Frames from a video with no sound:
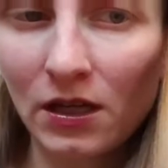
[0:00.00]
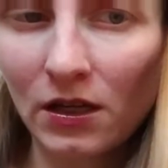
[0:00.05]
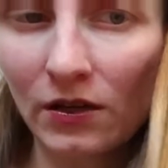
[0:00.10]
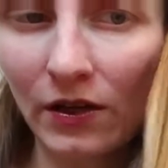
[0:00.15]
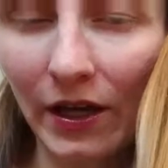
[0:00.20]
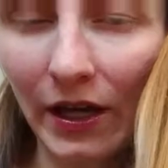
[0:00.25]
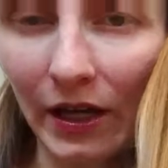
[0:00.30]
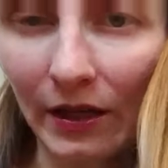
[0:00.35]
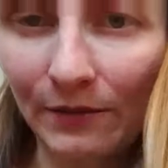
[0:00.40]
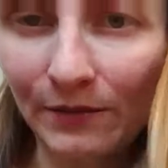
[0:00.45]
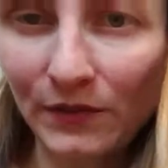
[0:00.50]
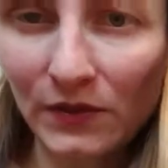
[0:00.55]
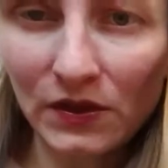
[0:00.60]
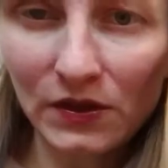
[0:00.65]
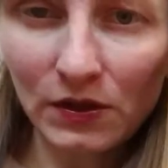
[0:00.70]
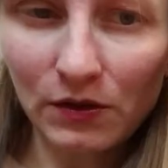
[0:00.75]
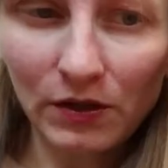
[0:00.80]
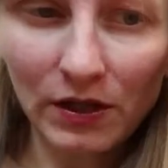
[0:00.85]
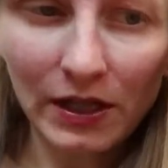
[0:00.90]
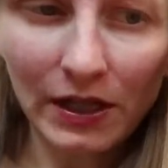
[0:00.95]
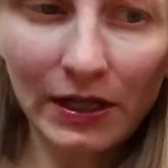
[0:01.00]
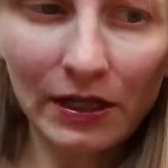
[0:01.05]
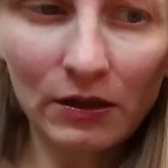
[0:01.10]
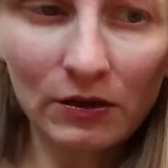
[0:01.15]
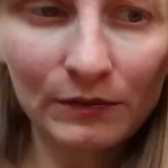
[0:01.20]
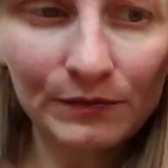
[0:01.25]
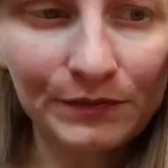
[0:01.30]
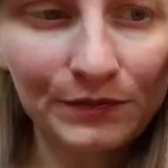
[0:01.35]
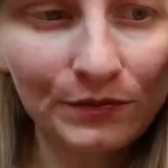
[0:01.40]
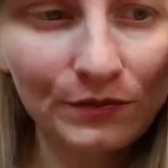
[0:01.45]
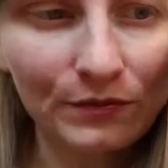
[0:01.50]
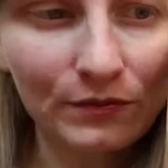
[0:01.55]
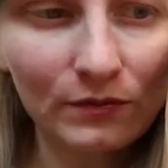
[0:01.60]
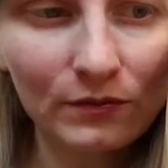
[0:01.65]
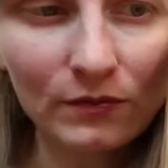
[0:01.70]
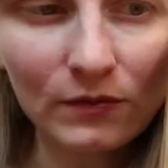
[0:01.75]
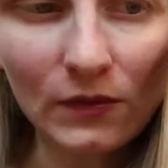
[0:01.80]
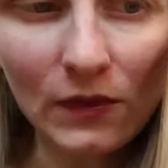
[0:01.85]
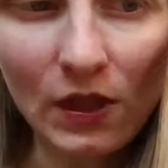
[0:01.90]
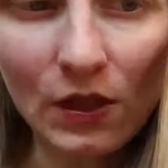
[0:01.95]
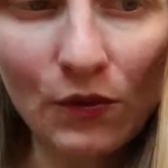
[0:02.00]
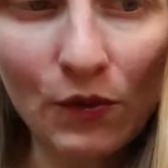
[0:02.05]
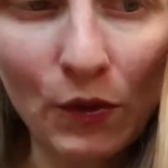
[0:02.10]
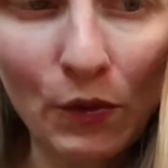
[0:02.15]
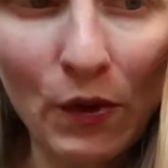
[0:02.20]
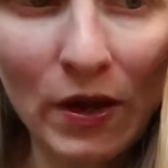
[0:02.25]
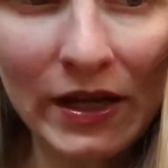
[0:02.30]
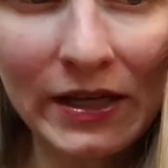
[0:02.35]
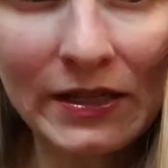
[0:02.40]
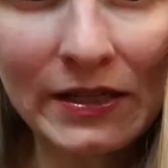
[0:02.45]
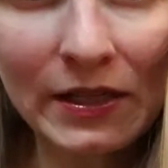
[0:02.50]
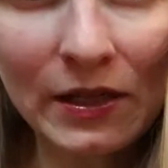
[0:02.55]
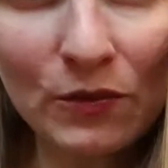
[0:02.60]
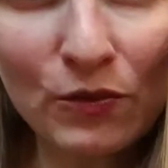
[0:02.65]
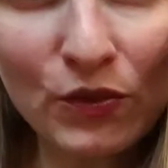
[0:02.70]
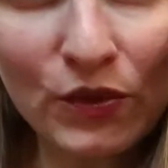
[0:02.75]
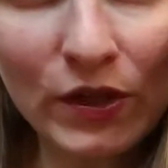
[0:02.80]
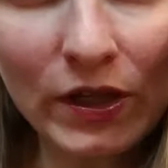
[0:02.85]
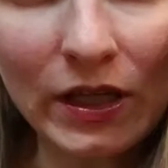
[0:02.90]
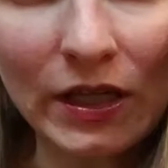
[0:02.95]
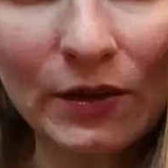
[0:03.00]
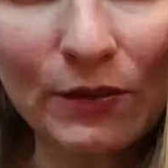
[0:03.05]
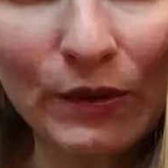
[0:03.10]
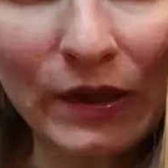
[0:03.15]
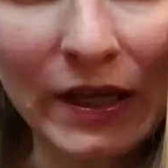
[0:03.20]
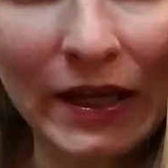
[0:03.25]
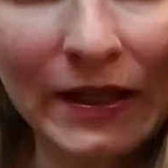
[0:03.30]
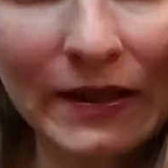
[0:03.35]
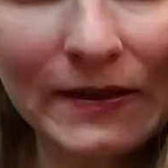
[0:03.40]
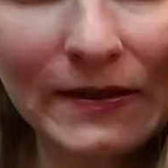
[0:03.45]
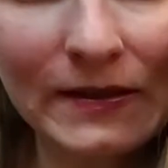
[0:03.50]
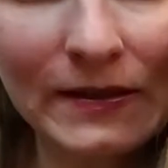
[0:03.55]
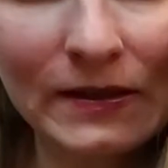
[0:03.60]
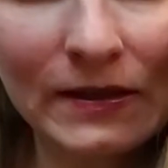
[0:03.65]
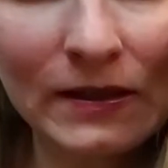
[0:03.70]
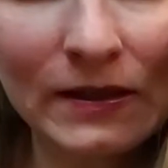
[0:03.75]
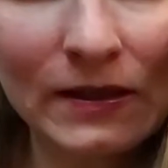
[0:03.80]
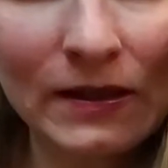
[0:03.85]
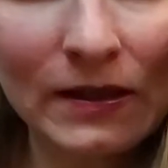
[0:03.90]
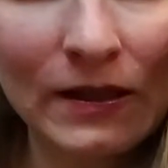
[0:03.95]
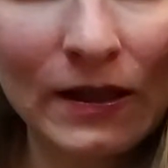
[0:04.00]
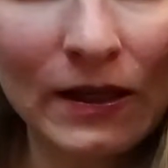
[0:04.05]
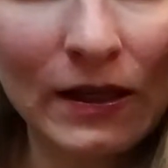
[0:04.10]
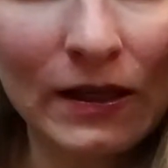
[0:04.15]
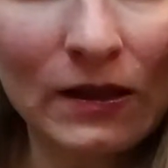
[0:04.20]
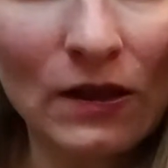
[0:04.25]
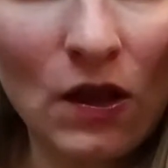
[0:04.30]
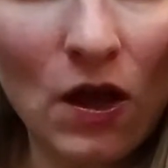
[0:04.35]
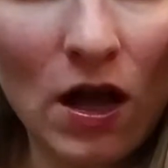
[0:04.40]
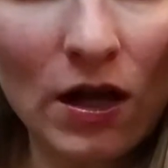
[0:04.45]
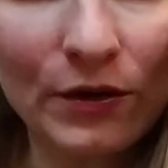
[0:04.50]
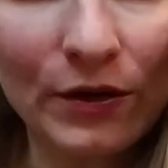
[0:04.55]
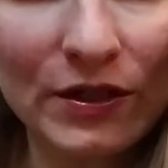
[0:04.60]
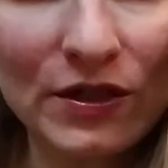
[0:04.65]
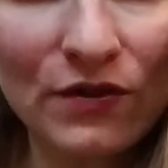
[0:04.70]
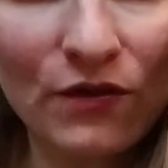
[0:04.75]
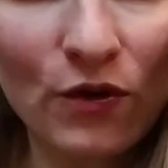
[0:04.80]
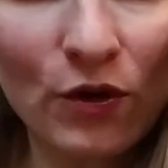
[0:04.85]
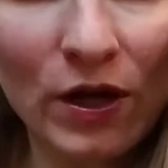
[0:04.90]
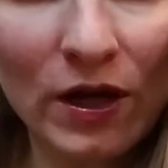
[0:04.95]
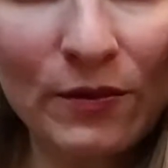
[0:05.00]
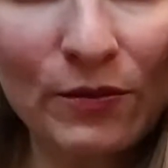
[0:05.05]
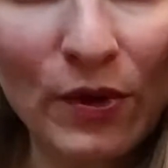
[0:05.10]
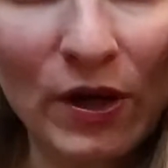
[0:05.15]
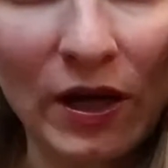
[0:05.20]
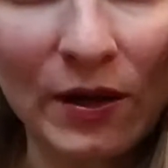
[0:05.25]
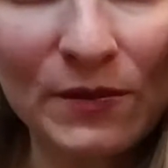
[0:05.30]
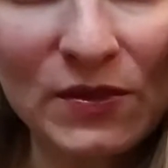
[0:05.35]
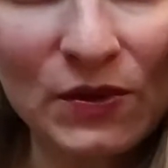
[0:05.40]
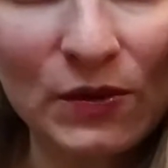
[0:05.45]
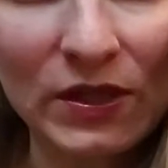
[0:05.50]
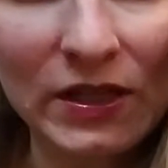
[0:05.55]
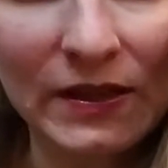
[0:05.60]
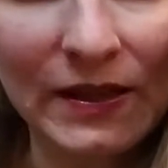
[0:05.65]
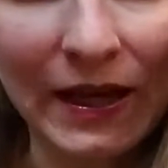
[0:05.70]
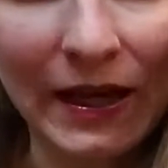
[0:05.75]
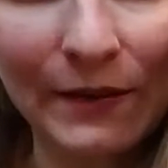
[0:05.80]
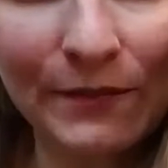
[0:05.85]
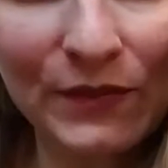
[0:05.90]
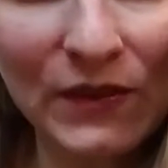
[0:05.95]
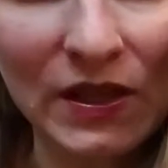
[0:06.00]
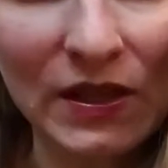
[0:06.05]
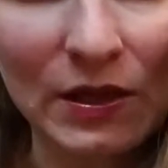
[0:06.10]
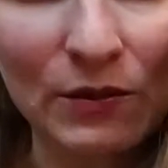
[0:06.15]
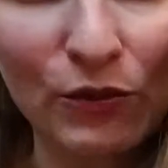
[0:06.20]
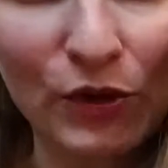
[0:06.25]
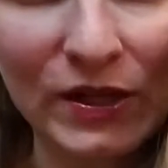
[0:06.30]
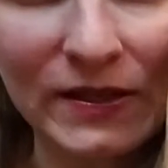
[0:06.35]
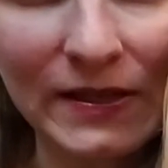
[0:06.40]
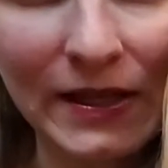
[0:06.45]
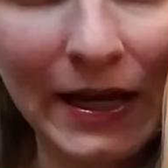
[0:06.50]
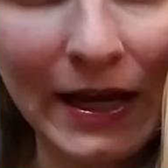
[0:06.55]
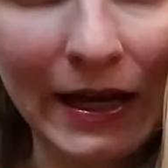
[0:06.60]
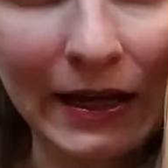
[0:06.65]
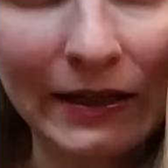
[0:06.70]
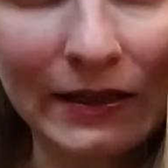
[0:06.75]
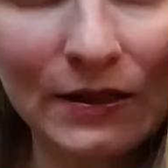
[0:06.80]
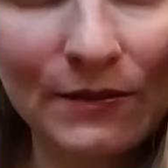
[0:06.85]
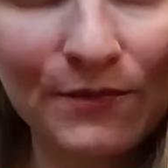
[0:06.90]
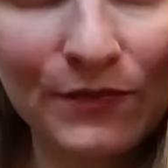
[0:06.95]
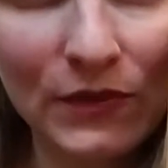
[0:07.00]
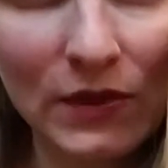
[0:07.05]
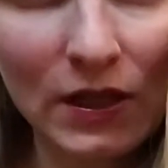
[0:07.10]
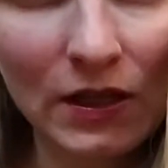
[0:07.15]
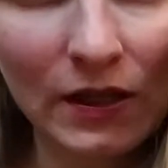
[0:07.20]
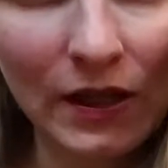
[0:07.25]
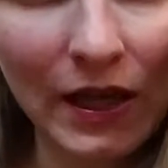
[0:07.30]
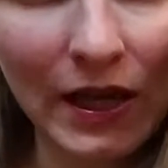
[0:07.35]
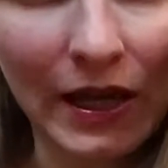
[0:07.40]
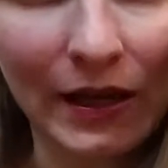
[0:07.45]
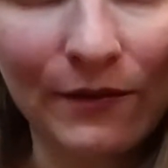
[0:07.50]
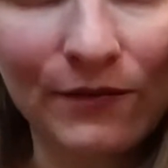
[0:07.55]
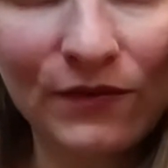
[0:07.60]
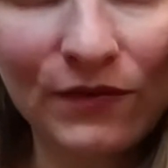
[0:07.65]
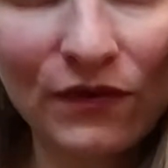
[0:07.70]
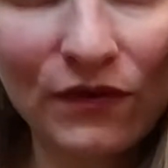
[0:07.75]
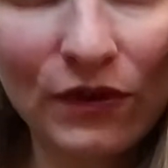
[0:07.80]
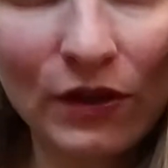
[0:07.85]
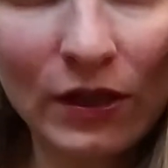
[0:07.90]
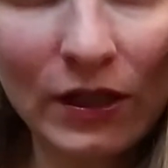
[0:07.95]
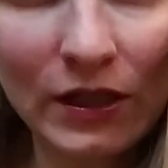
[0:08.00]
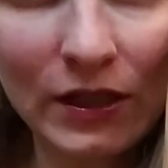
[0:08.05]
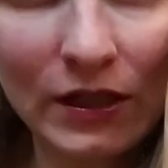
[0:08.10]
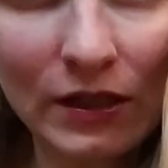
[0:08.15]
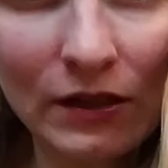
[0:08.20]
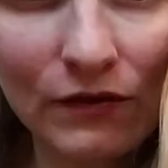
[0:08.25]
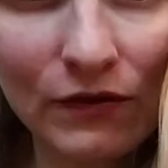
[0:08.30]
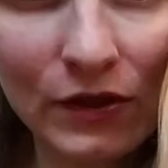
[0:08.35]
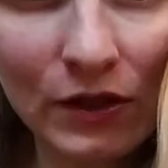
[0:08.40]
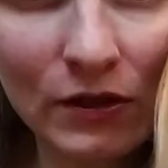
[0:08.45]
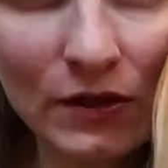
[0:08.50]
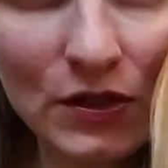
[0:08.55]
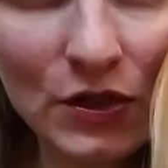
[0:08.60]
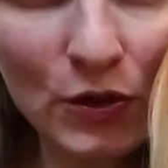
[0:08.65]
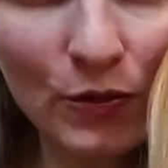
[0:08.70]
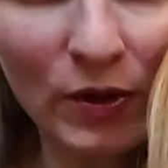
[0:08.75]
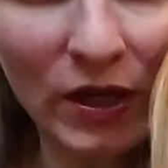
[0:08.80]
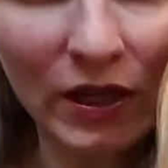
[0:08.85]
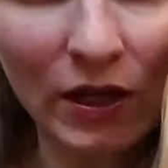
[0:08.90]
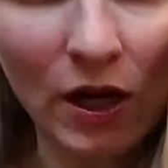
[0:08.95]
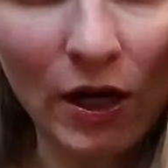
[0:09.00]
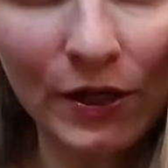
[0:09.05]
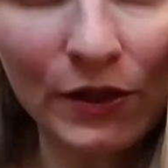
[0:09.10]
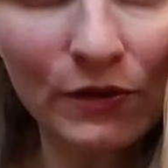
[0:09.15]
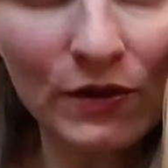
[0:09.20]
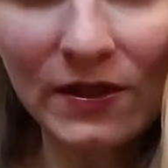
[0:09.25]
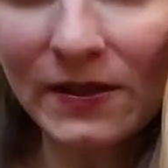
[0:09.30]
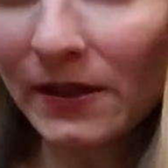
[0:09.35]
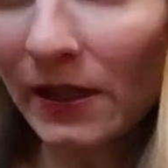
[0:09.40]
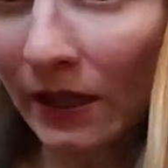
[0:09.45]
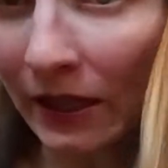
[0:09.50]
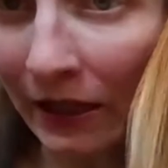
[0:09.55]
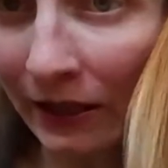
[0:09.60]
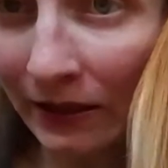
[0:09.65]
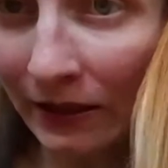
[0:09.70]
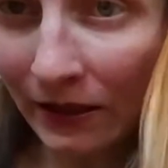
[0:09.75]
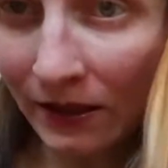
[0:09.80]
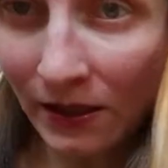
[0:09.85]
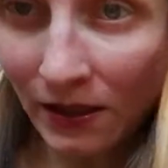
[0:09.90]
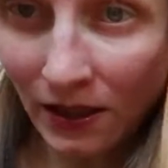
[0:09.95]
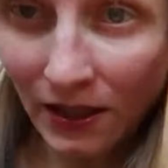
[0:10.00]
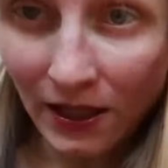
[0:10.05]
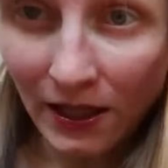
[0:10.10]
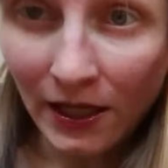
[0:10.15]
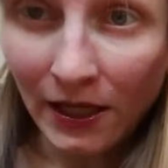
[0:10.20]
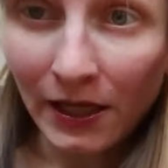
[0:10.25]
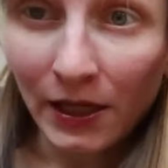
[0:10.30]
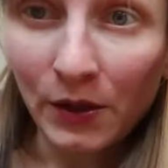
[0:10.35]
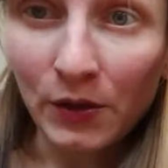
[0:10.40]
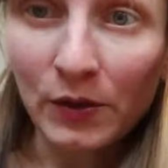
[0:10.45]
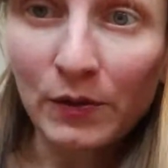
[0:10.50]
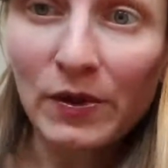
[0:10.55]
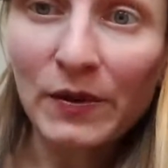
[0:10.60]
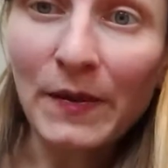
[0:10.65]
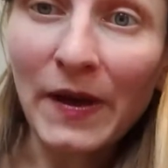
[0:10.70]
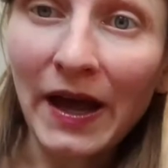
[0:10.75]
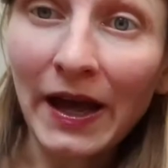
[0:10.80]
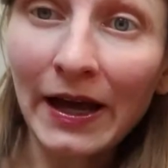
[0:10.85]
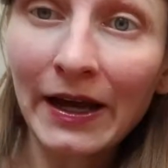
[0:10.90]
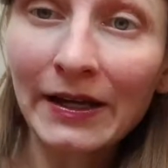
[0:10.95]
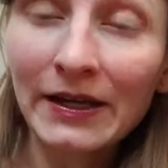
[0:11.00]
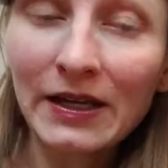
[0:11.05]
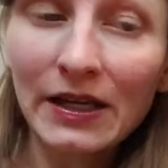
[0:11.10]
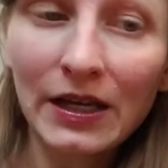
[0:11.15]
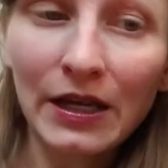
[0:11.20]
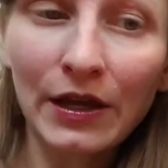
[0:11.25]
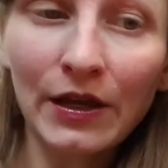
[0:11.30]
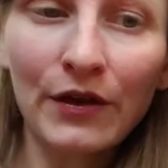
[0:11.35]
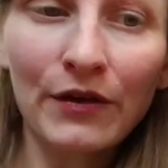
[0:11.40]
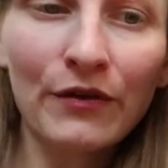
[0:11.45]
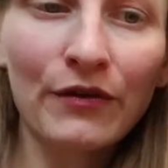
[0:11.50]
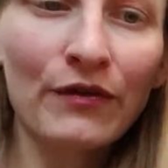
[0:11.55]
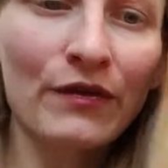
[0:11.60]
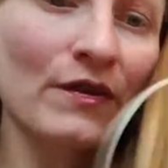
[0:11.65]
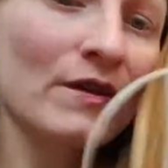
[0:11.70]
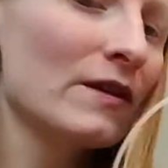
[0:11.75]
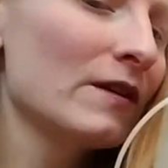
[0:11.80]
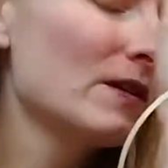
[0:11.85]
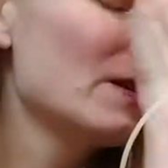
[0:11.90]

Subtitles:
Okay, so now, rewind complete. Place and lock reservoir on pump, so we did that, and then press act. Okay, fill tubing. Are you disconnected? It would be bad if